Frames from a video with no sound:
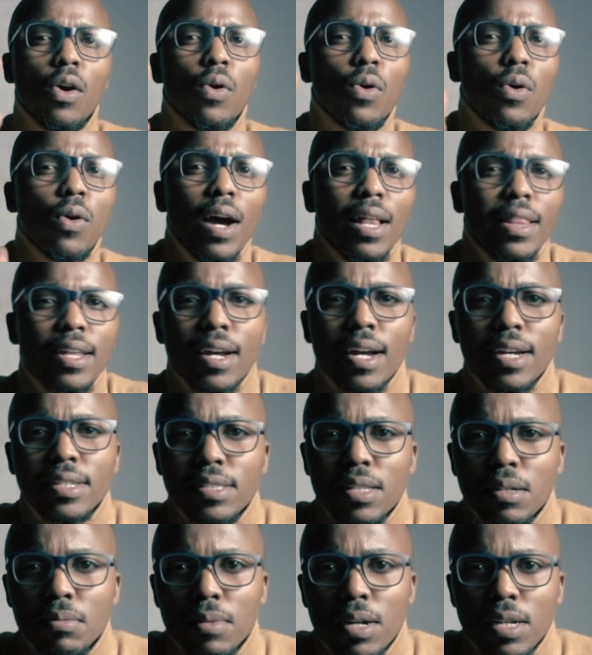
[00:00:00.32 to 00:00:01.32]
who are the
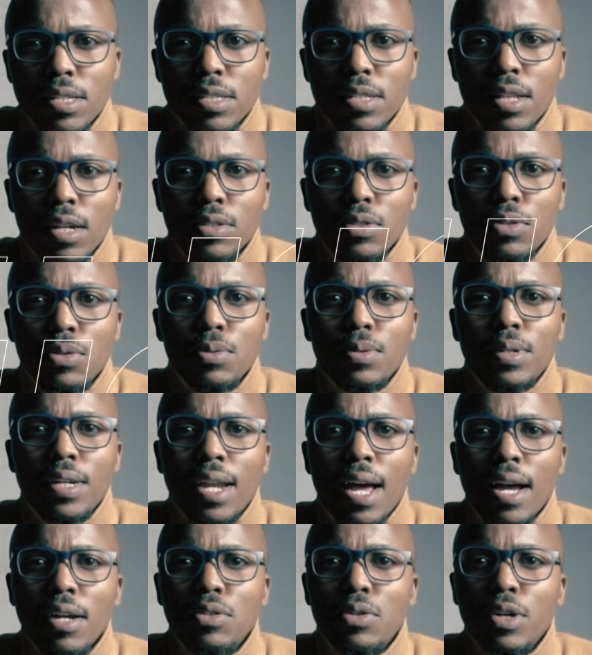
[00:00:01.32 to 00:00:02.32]
customers that you would
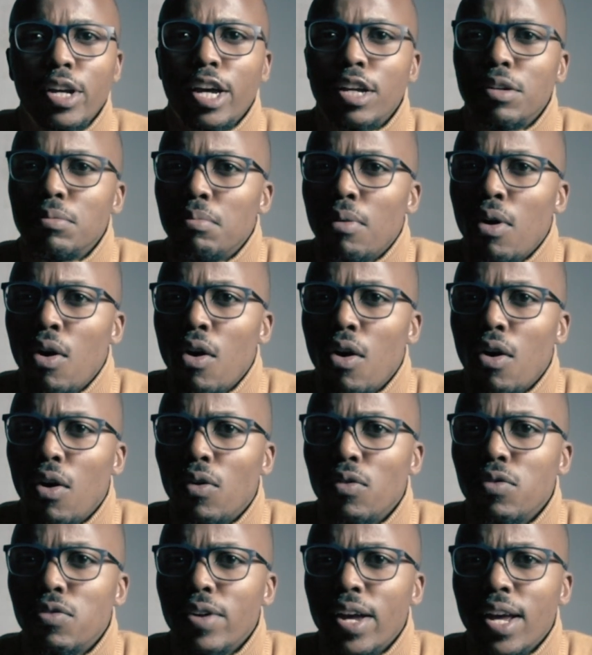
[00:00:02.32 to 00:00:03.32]
like to get more
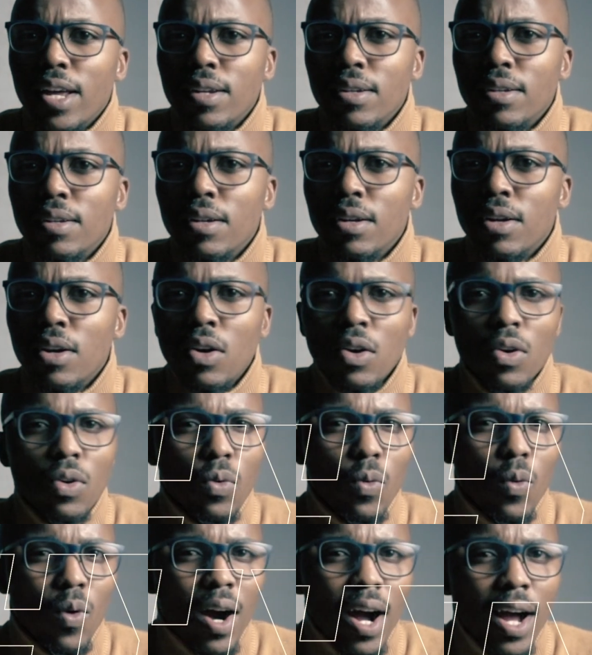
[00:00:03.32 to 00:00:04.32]
of, and
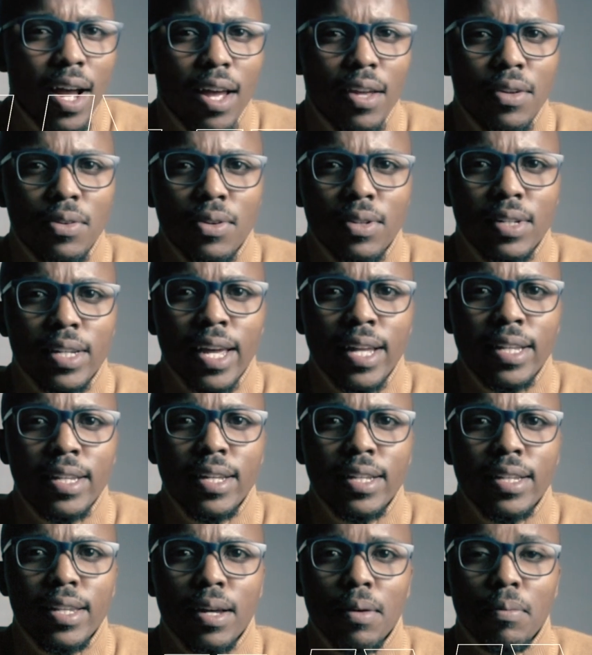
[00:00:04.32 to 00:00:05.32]
why are you not
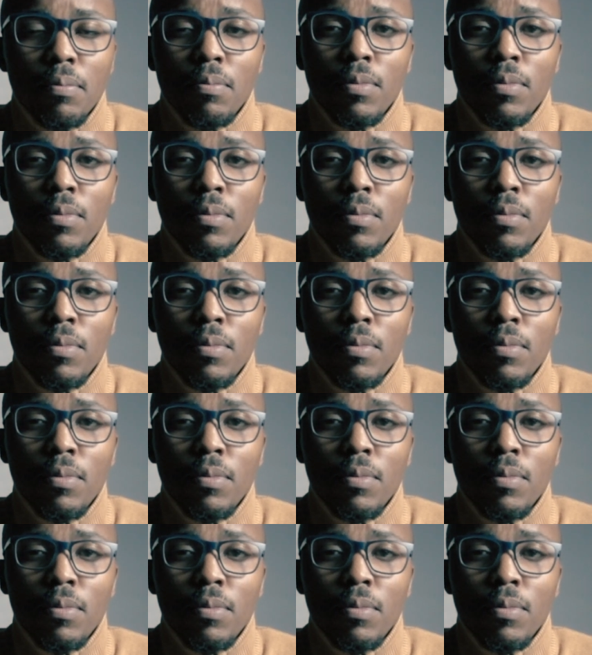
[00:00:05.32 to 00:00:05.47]
getting them?